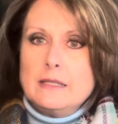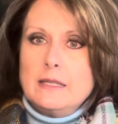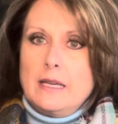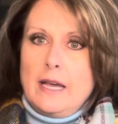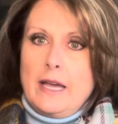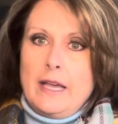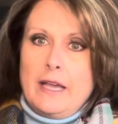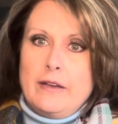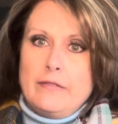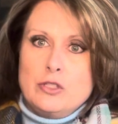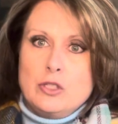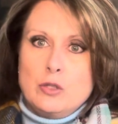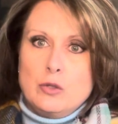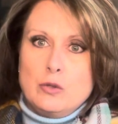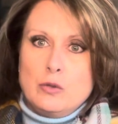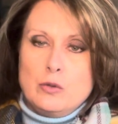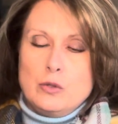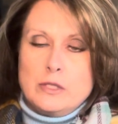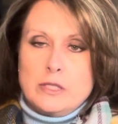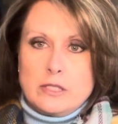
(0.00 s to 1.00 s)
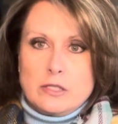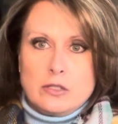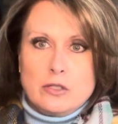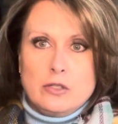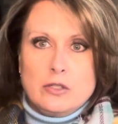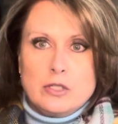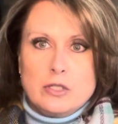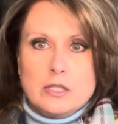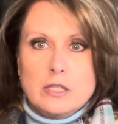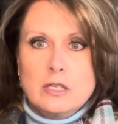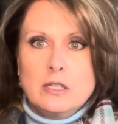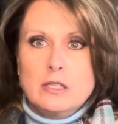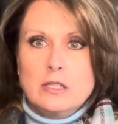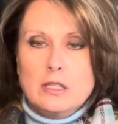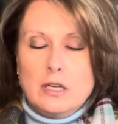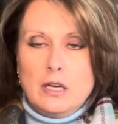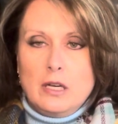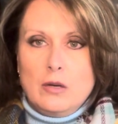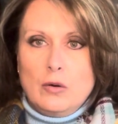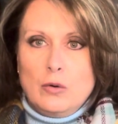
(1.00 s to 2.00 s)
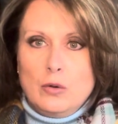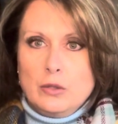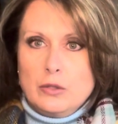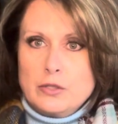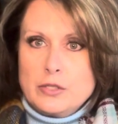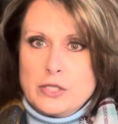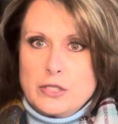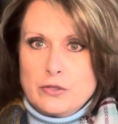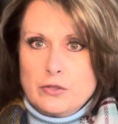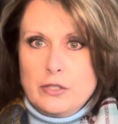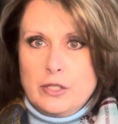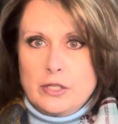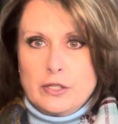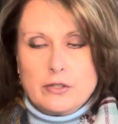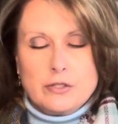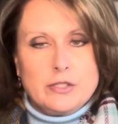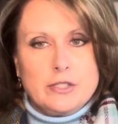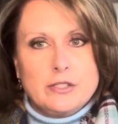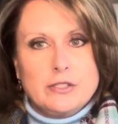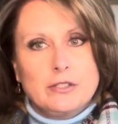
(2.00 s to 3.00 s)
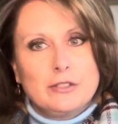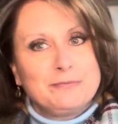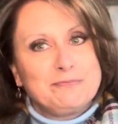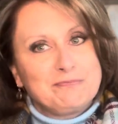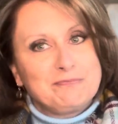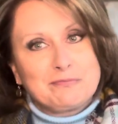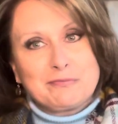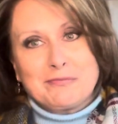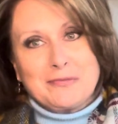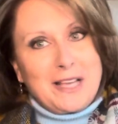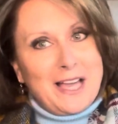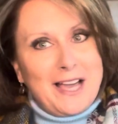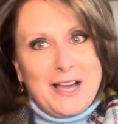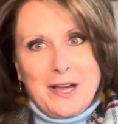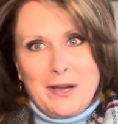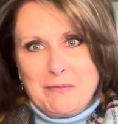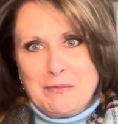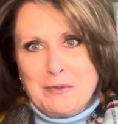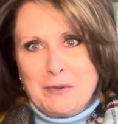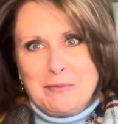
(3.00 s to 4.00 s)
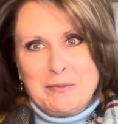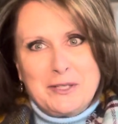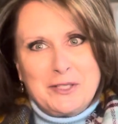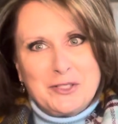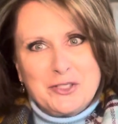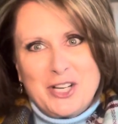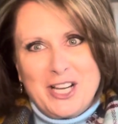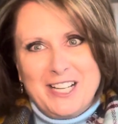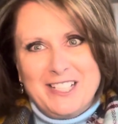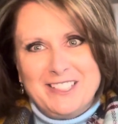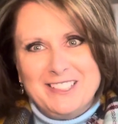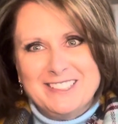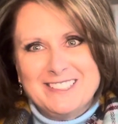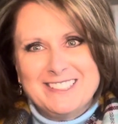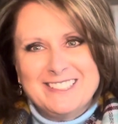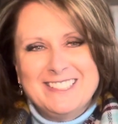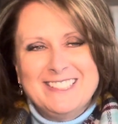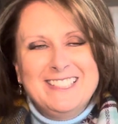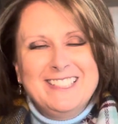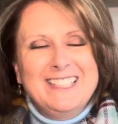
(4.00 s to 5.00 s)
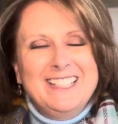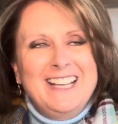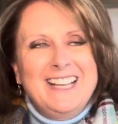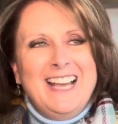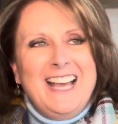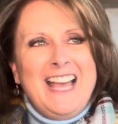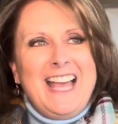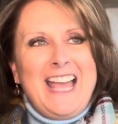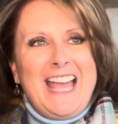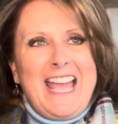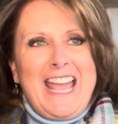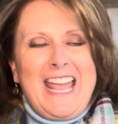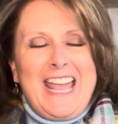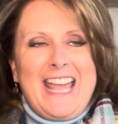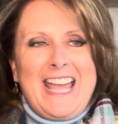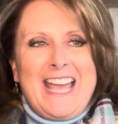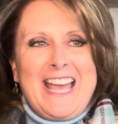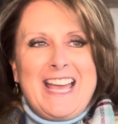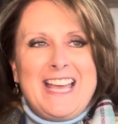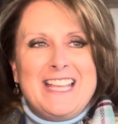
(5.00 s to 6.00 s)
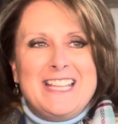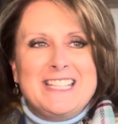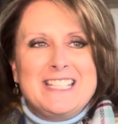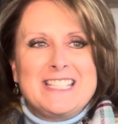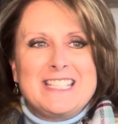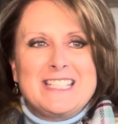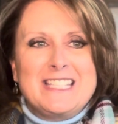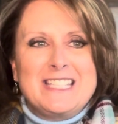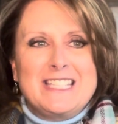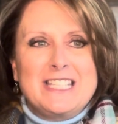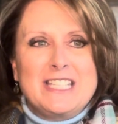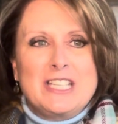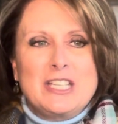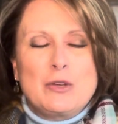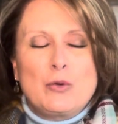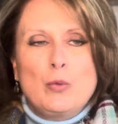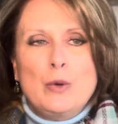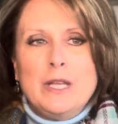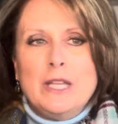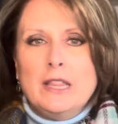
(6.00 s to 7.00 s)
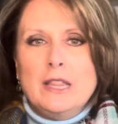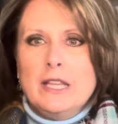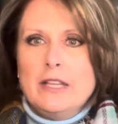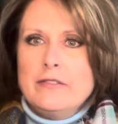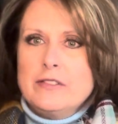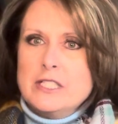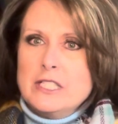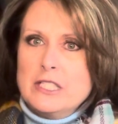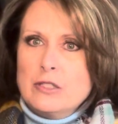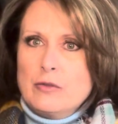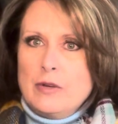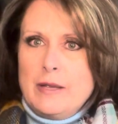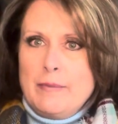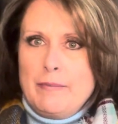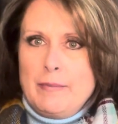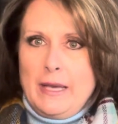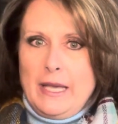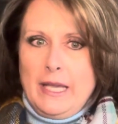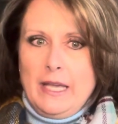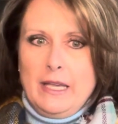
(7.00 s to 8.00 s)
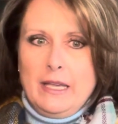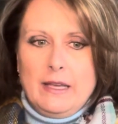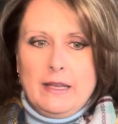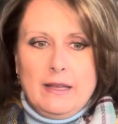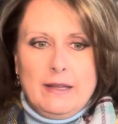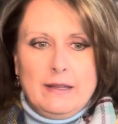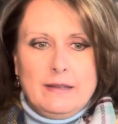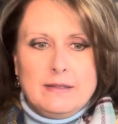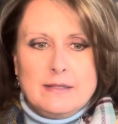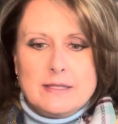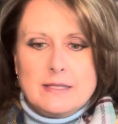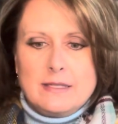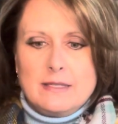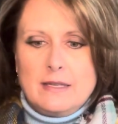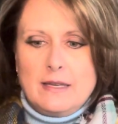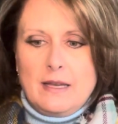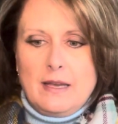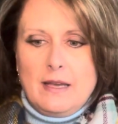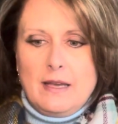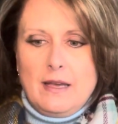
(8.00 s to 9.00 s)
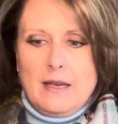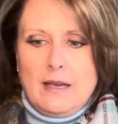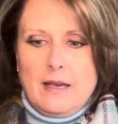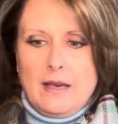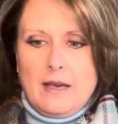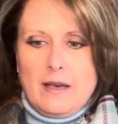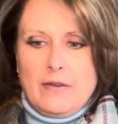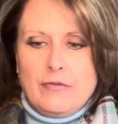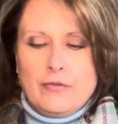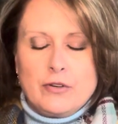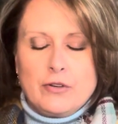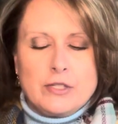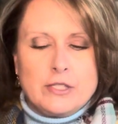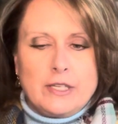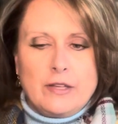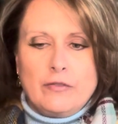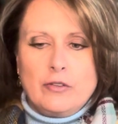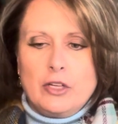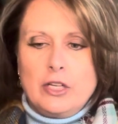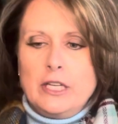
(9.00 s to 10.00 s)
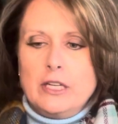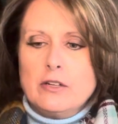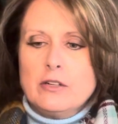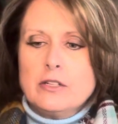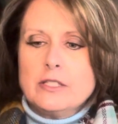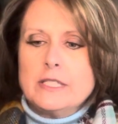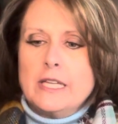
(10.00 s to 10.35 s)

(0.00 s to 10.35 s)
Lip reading: I have two sisters, older sister, younger sister. I'm the middle child. And we lived in Green Bay and for several years.